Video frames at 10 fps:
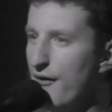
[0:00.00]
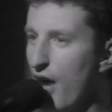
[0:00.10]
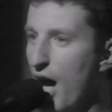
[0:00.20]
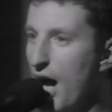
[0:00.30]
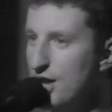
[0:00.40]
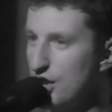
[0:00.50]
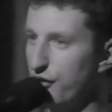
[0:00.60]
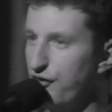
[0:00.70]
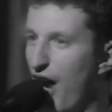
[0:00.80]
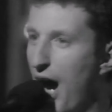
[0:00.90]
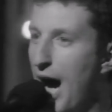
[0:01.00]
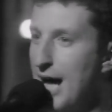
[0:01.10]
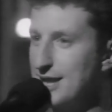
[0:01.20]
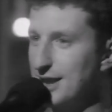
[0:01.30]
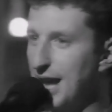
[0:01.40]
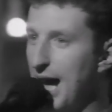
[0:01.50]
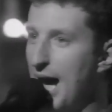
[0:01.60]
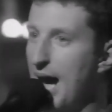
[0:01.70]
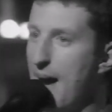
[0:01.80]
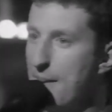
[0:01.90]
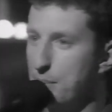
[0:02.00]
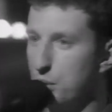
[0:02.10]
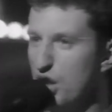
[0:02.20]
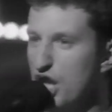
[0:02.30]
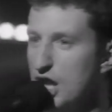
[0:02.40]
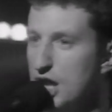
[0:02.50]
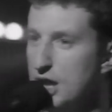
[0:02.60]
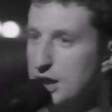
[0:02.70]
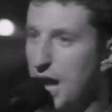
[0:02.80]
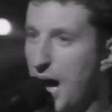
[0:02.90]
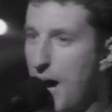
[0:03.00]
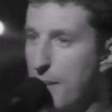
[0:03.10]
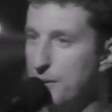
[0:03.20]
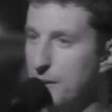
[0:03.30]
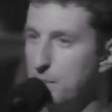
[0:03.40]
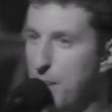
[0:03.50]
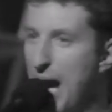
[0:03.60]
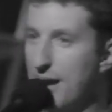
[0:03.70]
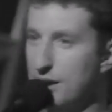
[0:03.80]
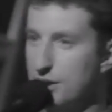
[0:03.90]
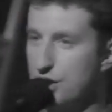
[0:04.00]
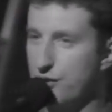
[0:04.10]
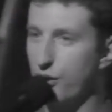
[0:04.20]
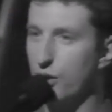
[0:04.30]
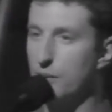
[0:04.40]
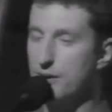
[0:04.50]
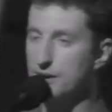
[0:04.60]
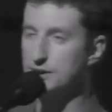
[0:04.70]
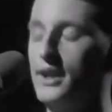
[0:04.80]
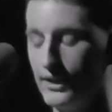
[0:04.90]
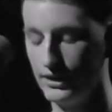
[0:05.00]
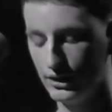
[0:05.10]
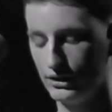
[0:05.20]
But it's always been so worthless, it will end up being free.